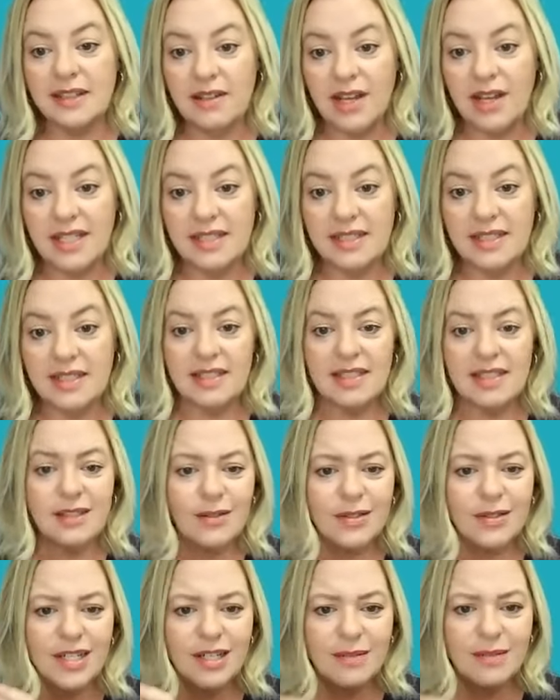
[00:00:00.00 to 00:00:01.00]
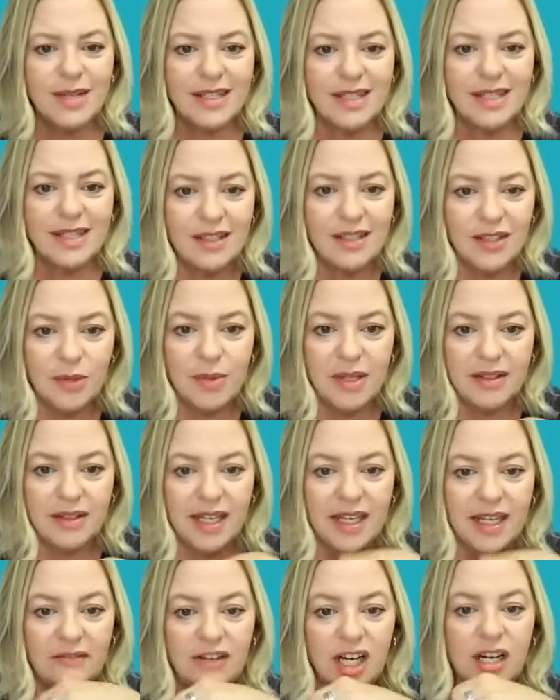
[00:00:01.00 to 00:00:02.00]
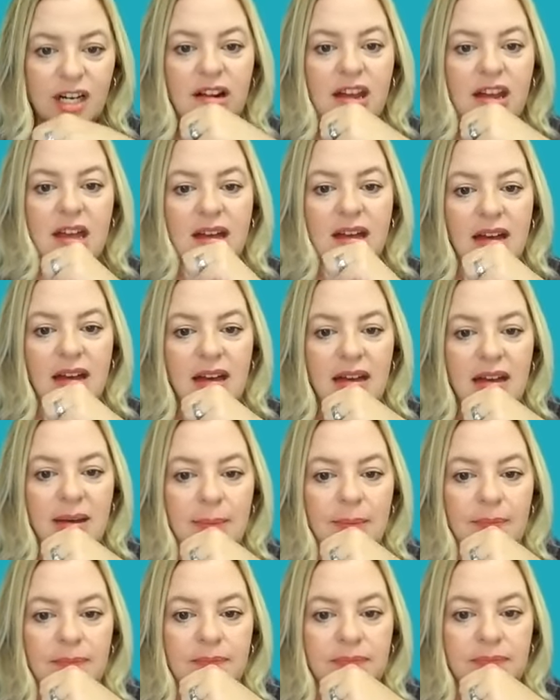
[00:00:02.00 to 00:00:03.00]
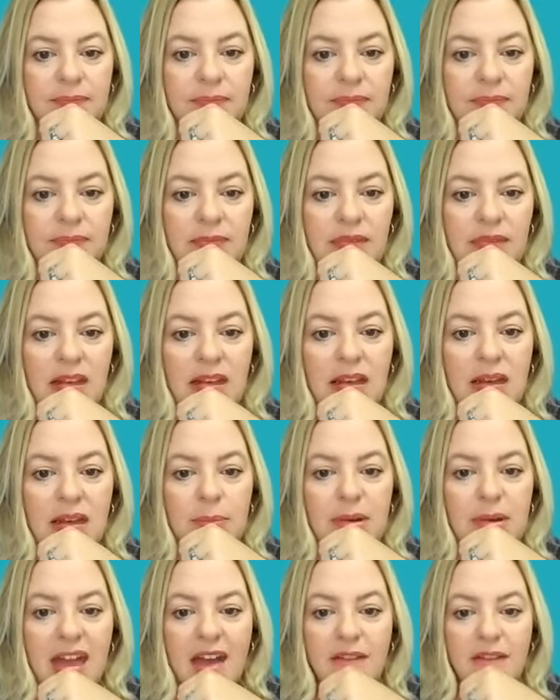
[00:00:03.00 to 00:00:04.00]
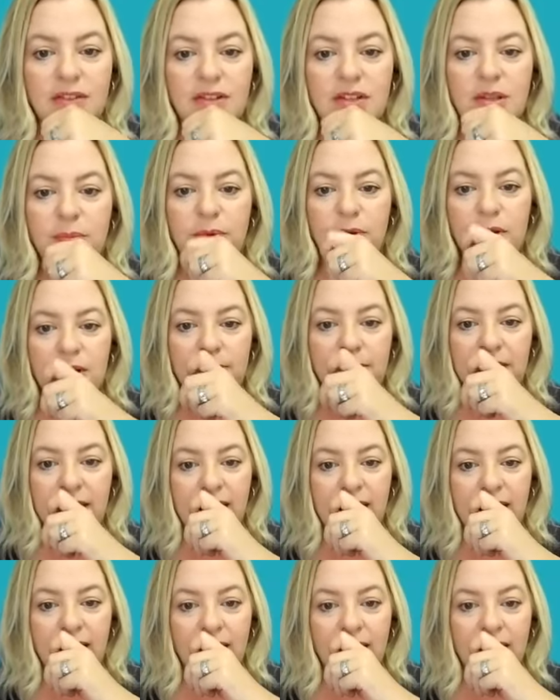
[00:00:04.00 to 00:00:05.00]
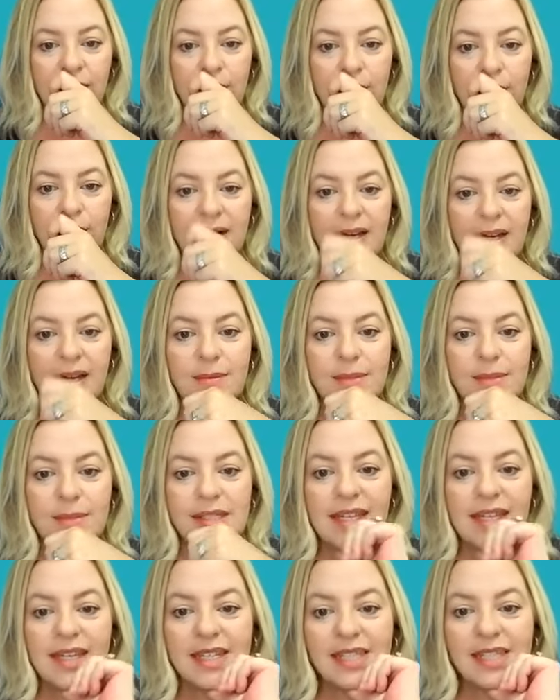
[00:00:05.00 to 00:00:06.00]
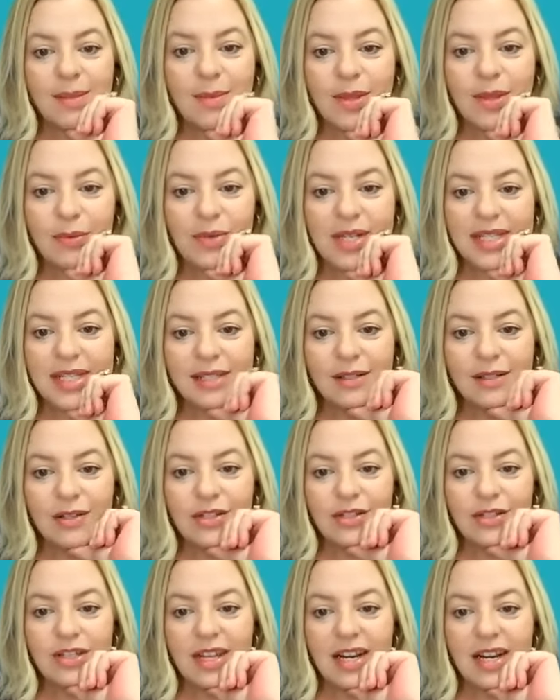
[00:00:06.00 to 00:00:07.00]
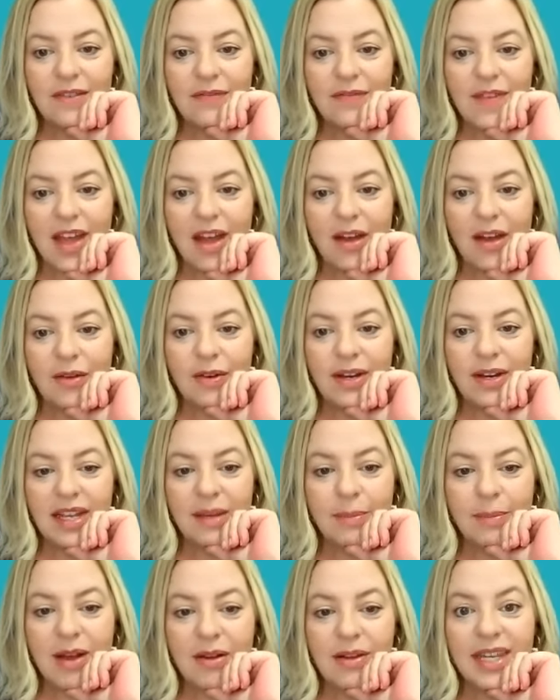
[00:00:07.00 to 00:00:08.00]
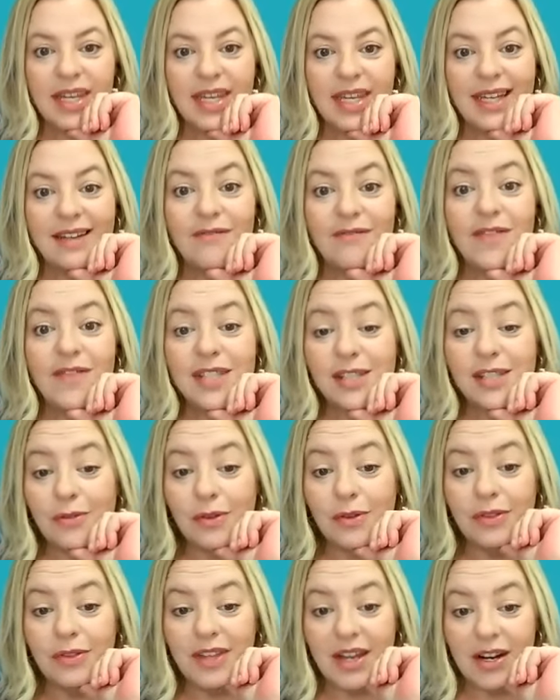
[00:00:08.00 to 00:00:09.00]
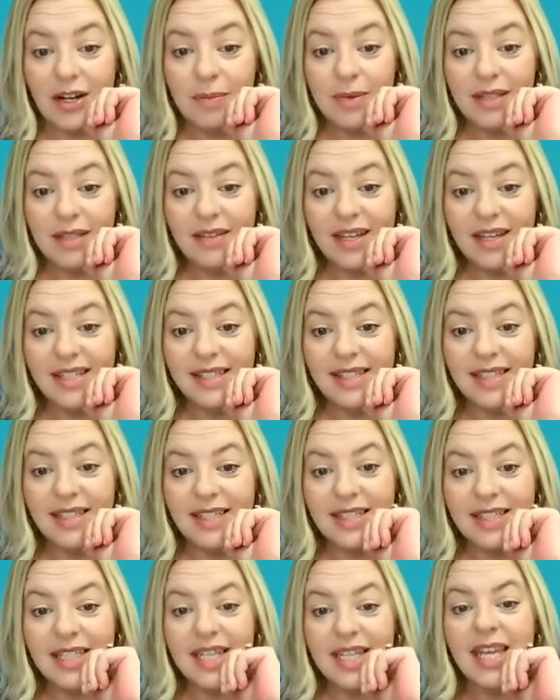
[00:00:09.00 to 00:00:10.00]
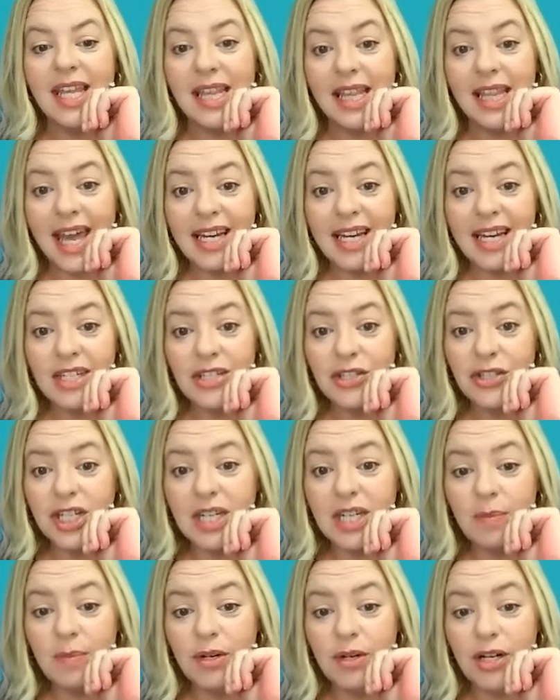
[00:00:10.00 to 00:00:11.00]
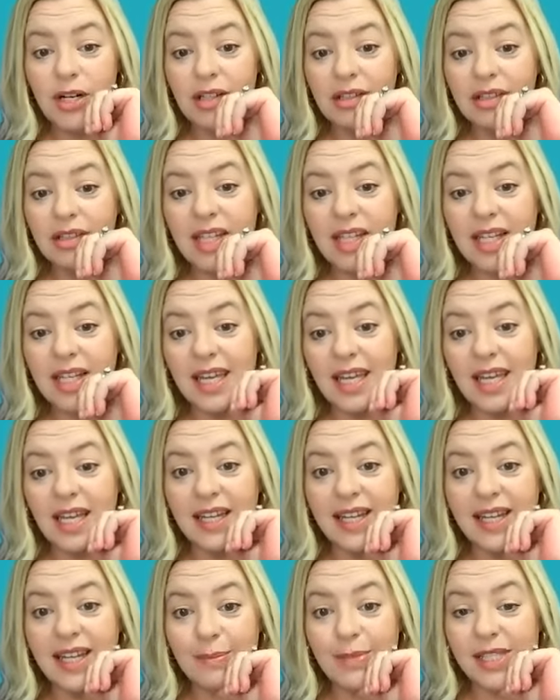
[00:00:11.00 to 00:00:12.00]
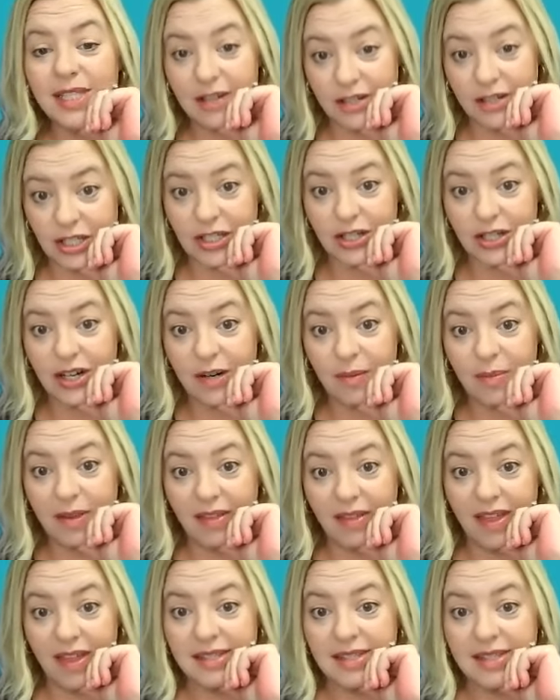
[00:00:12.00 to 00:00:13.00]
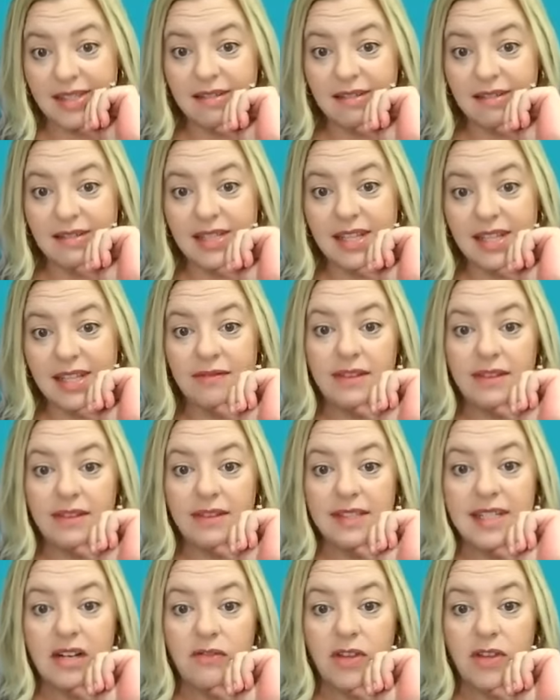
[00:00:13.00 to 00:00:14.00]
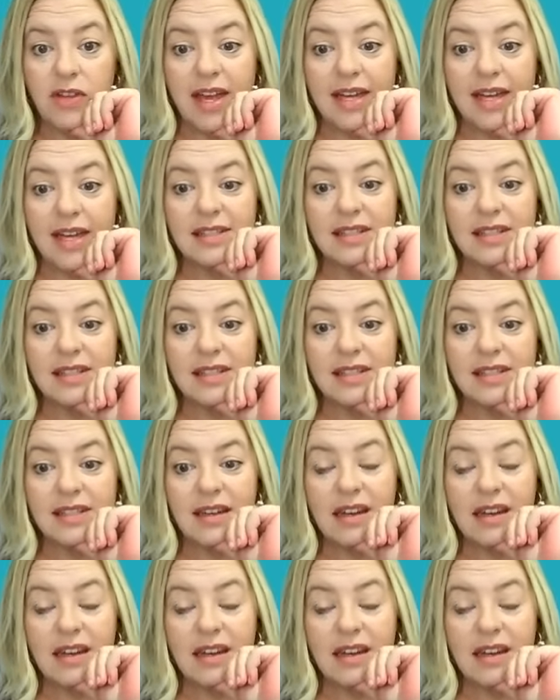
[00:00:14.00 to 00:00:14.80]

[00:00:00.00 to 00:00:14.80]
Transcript: license. So I'll talk about that a little bit later. Um, but after the board meeting, when I was looking at some of the research that I found about getting a physical therapy license, that is cheaper than getting a massage therapy license in the state of Alaska.